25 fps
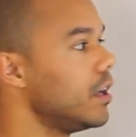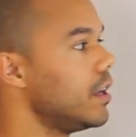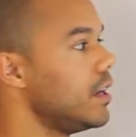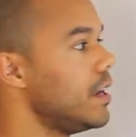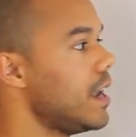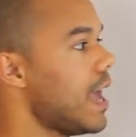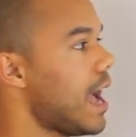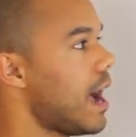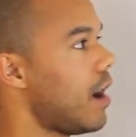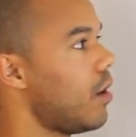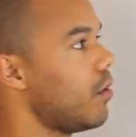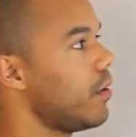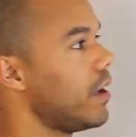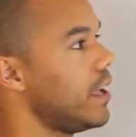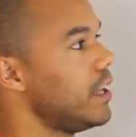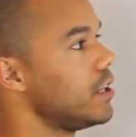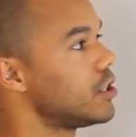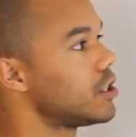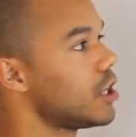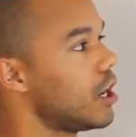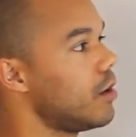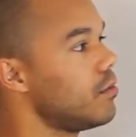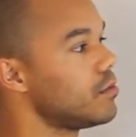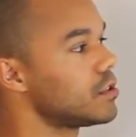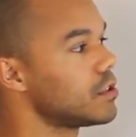Now, in
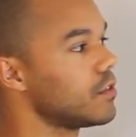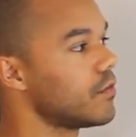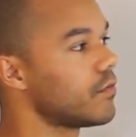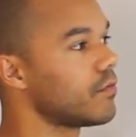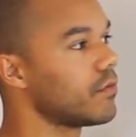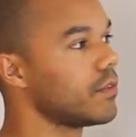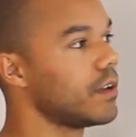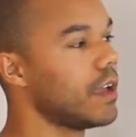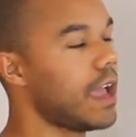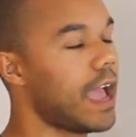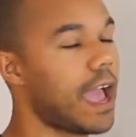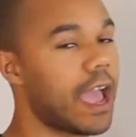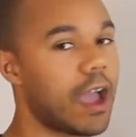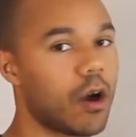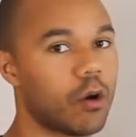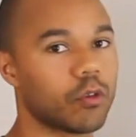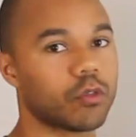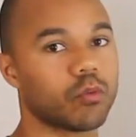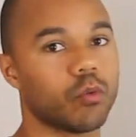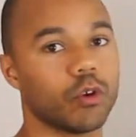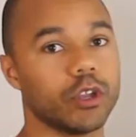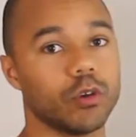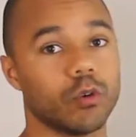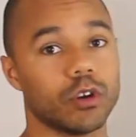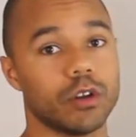terms of
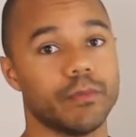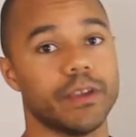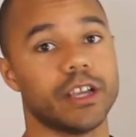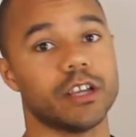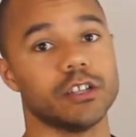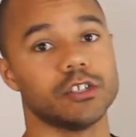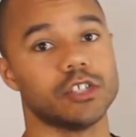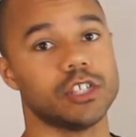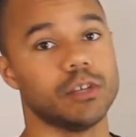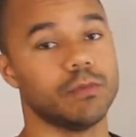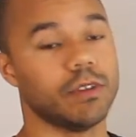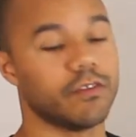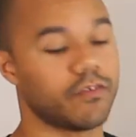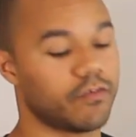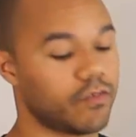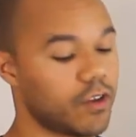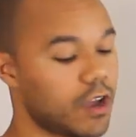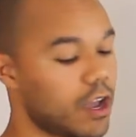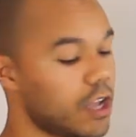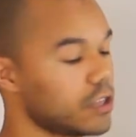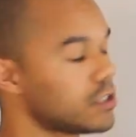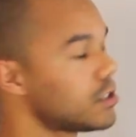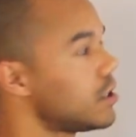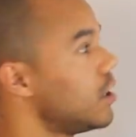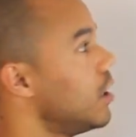health, what you want to be consuming
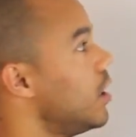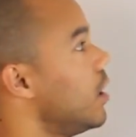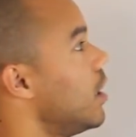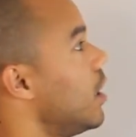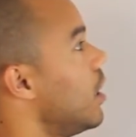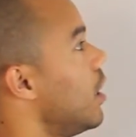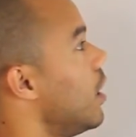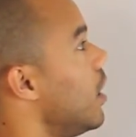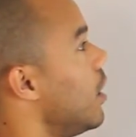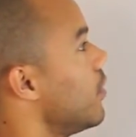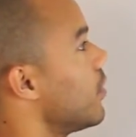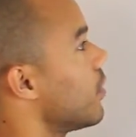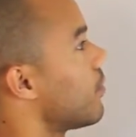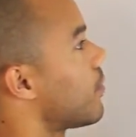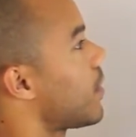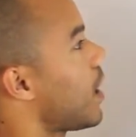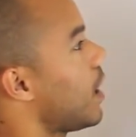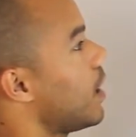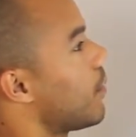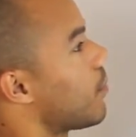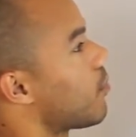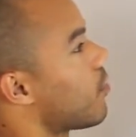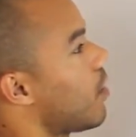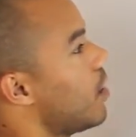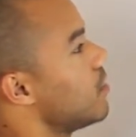first, the
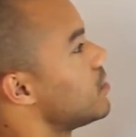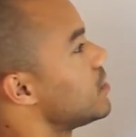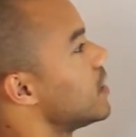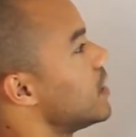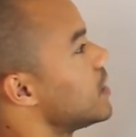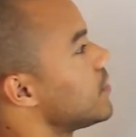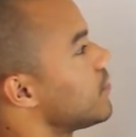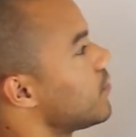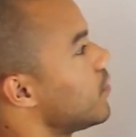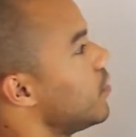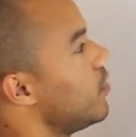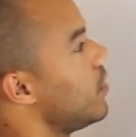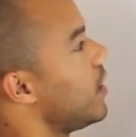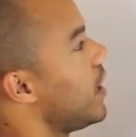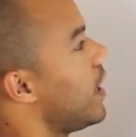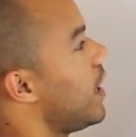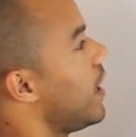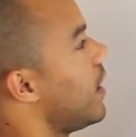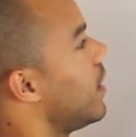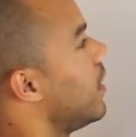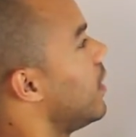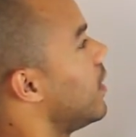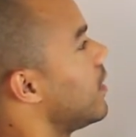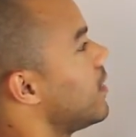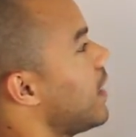kind of processed food
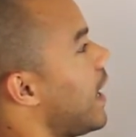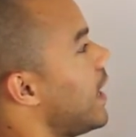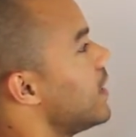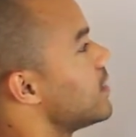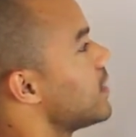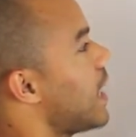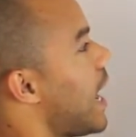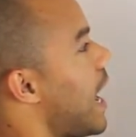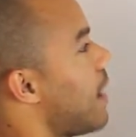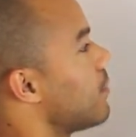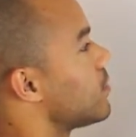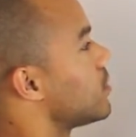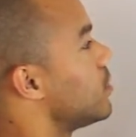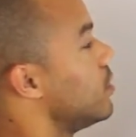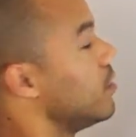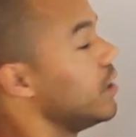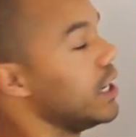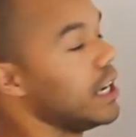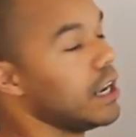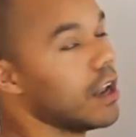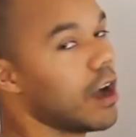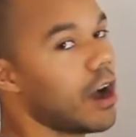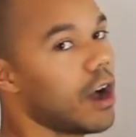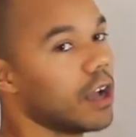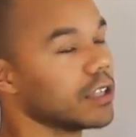here, that is
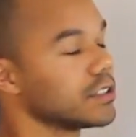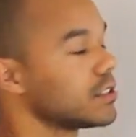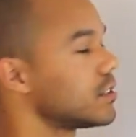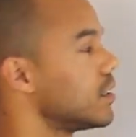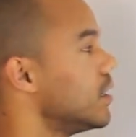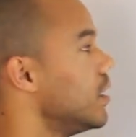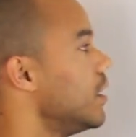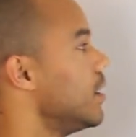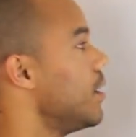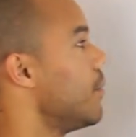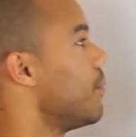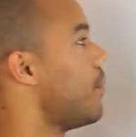absolutely last,